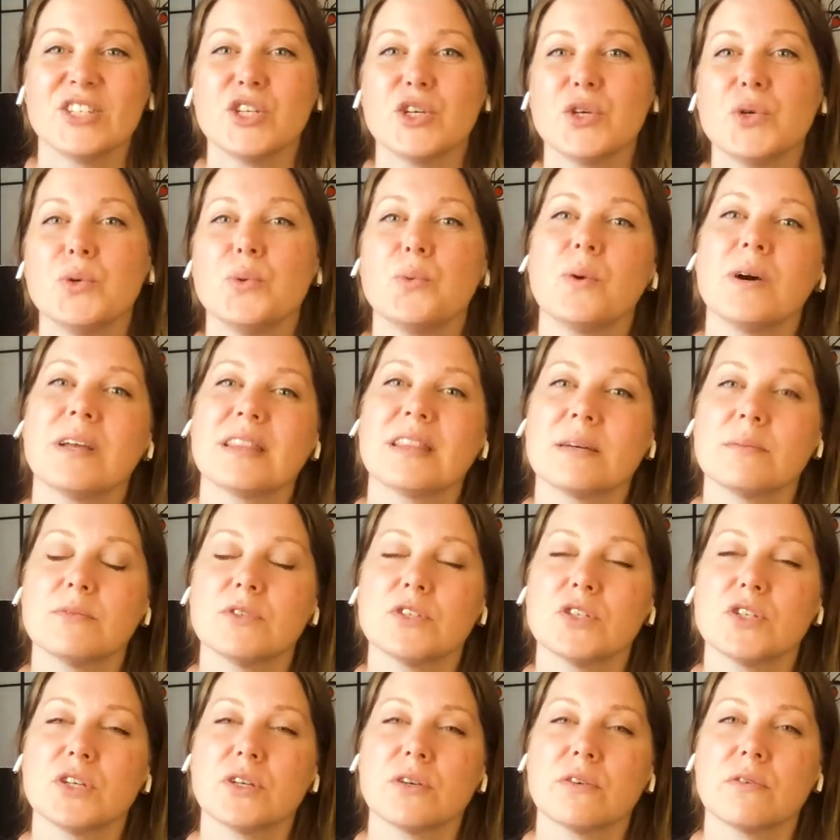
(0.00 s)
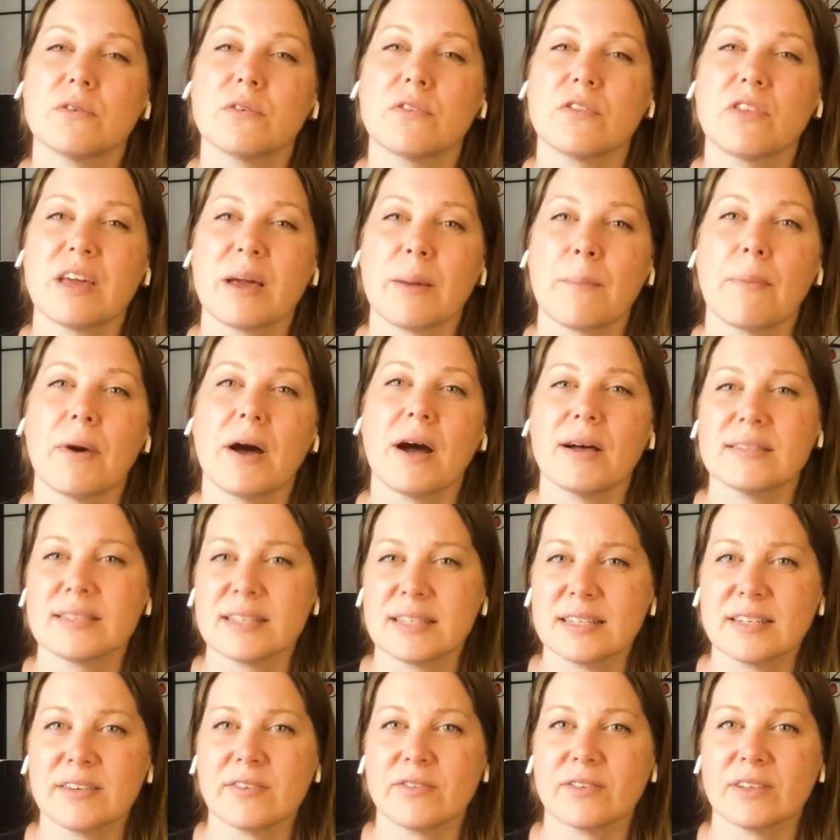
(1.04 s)
Do you want them to think
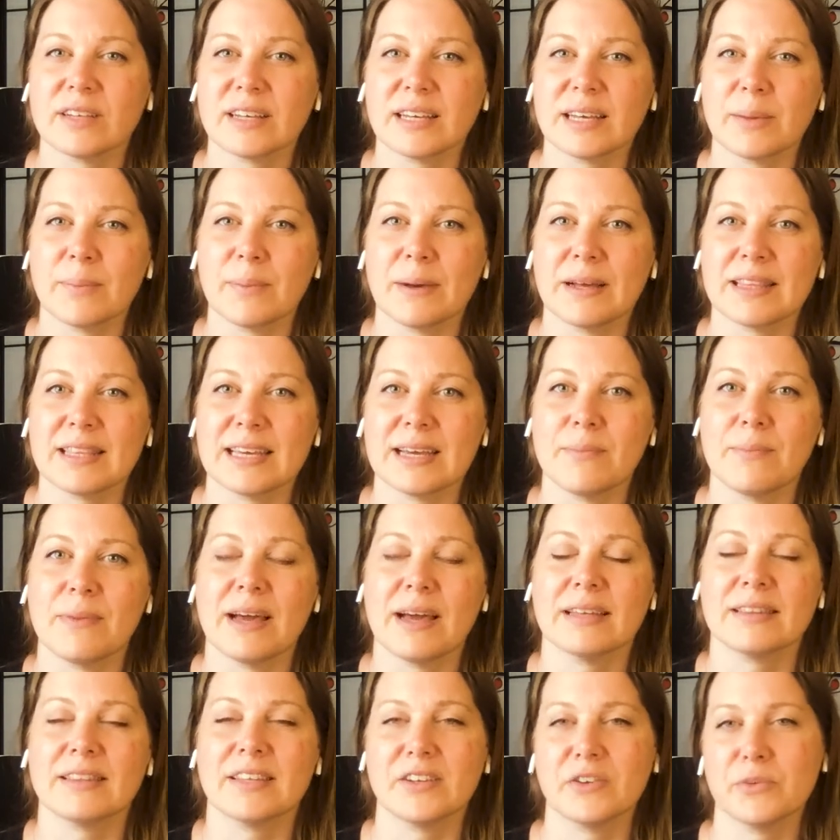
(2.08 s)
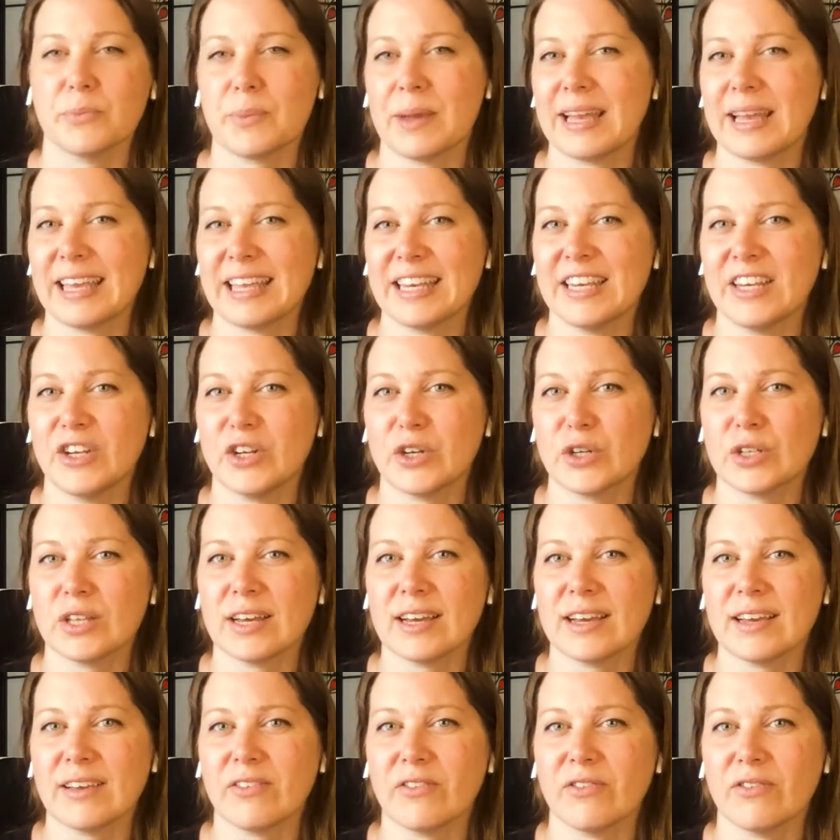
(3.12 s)
positively about the impact that they're making in your
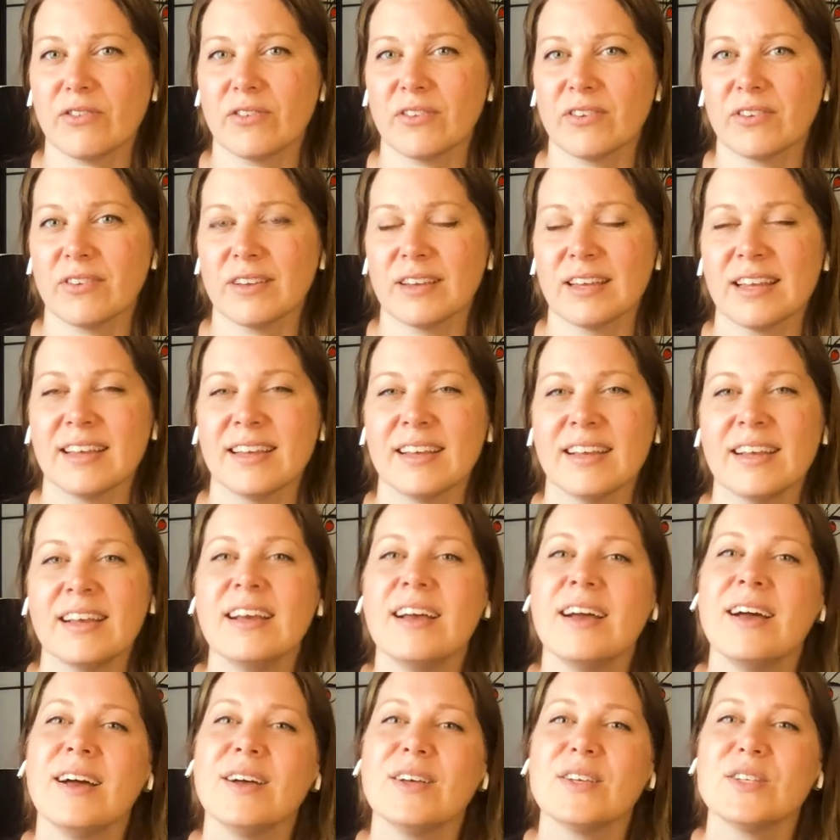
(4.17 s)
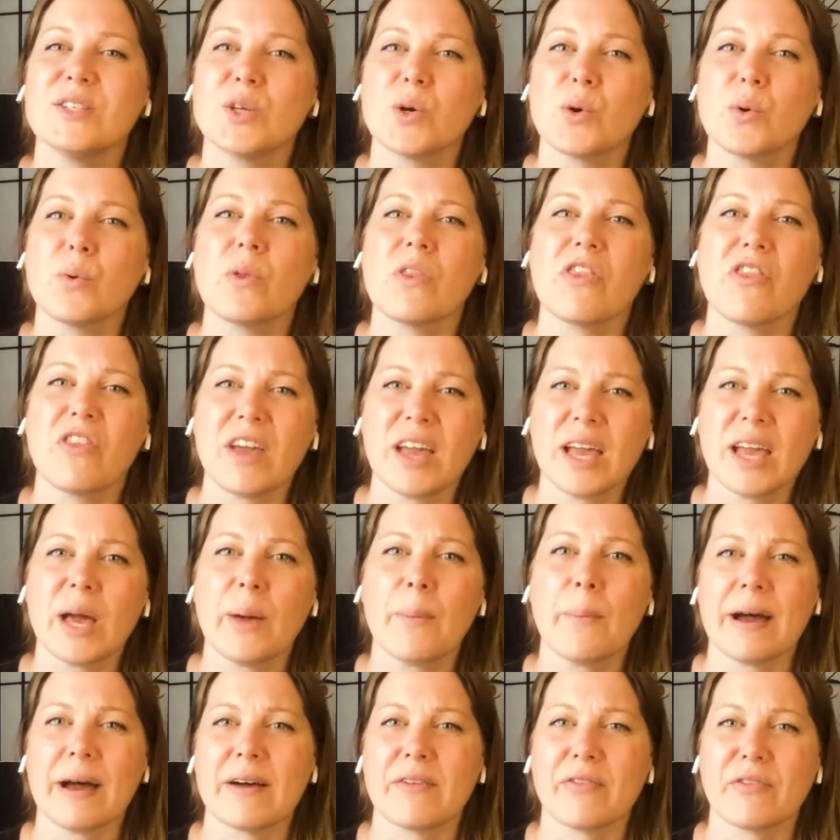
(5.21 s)
life? So think
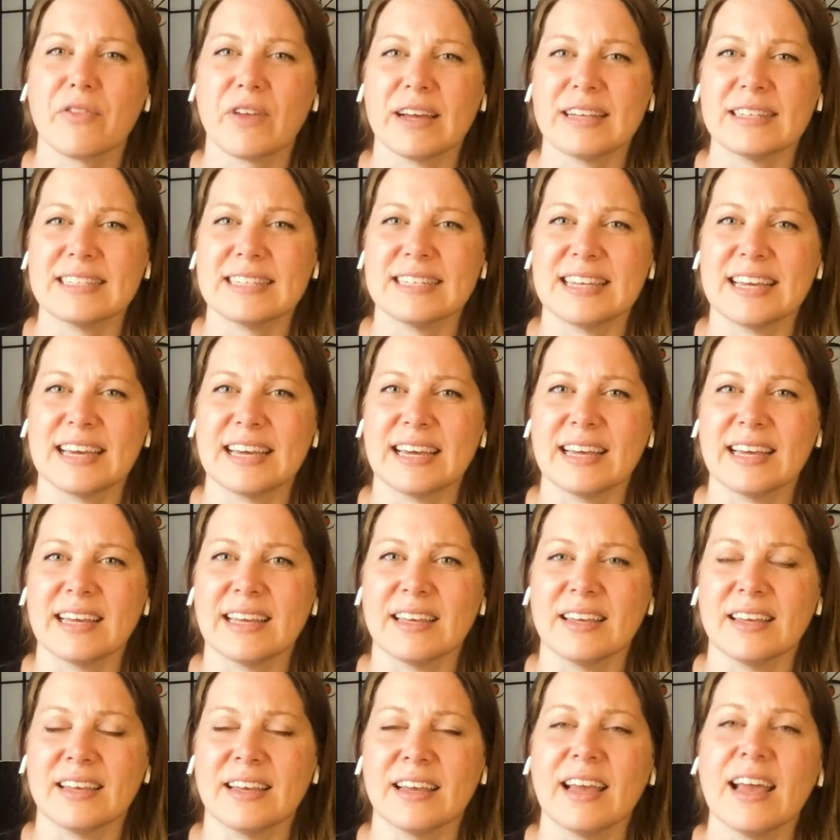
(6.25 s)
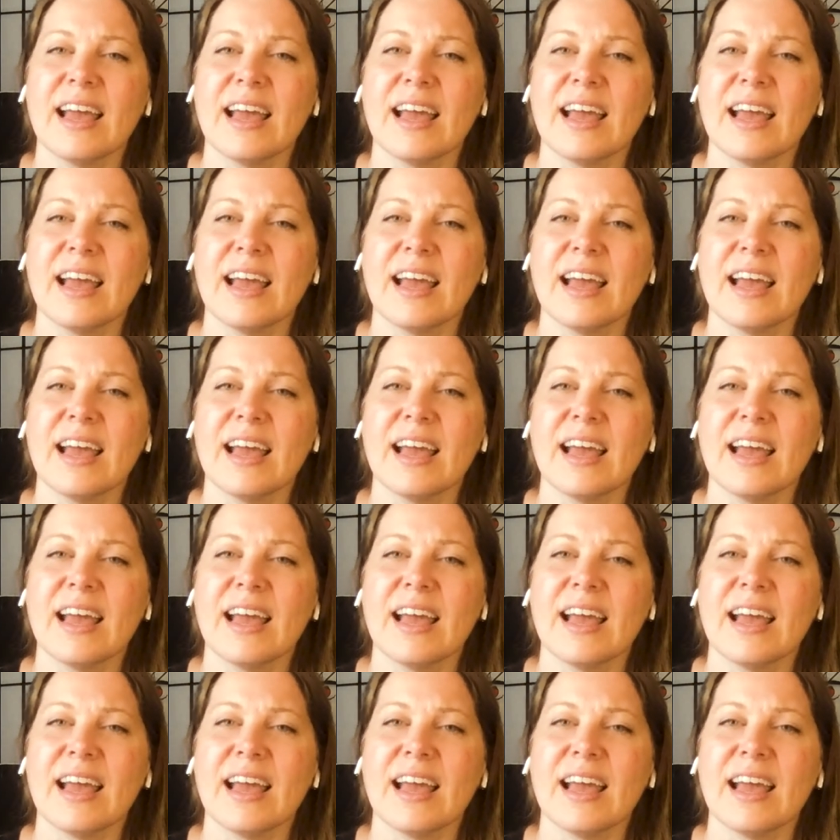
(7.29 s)
about that today.